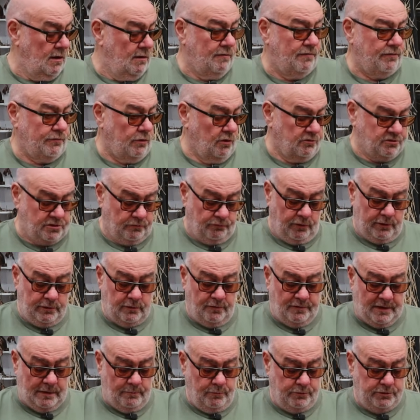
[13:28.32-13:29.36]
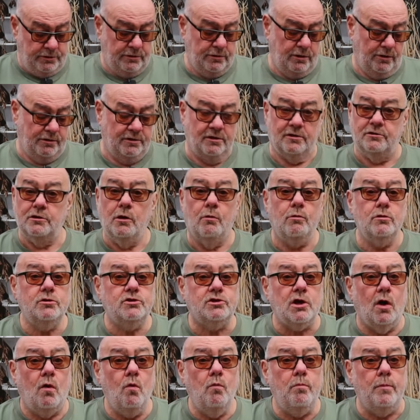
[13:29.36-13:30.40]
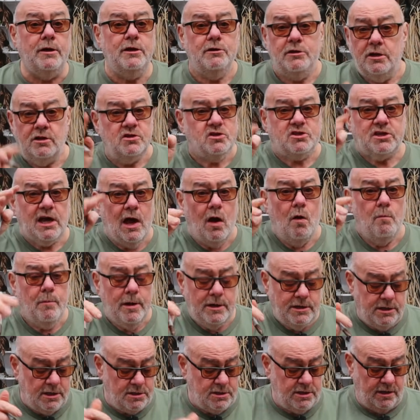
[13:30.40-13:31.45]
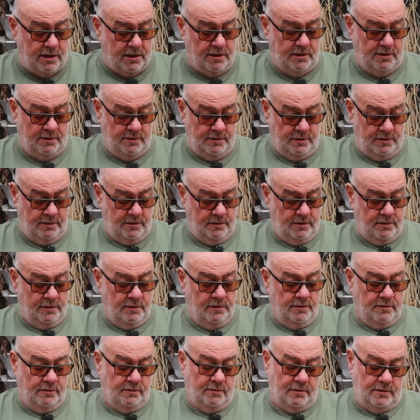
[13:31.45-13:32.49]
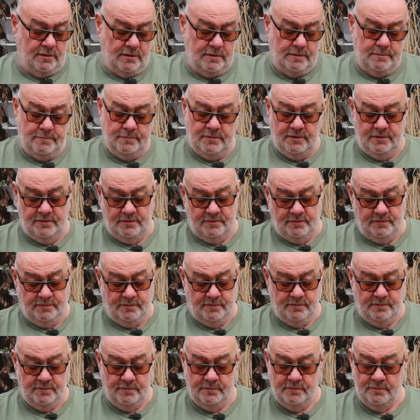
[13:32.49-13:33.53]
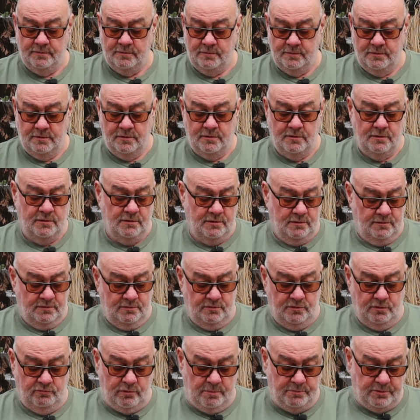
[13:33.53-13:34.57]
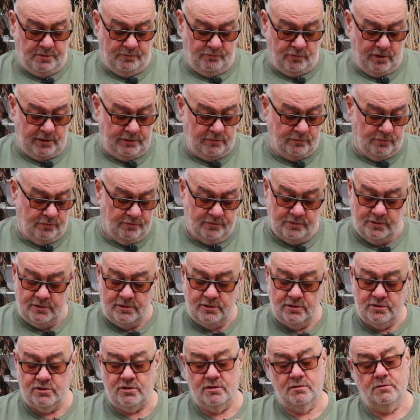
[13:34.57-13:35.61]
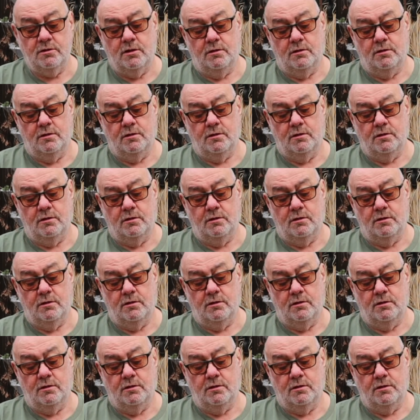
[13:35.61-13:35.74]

Forgot to write on that one, didn't I? No one told me. You didn't tell me, did you? No room to write on these.